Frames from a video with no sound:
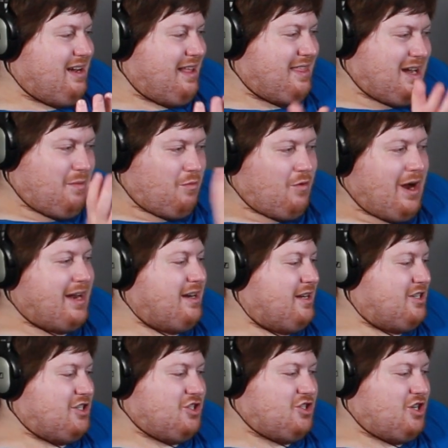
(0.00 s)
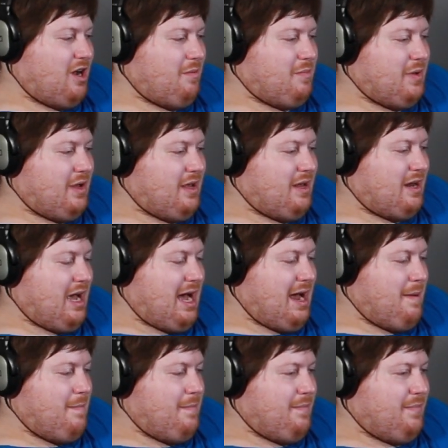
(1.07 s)
I think I'm ready to just jump in.
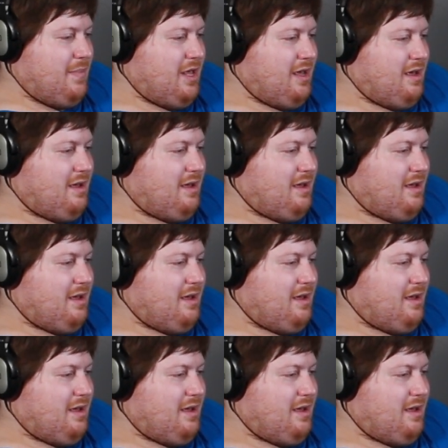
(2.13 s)
I'm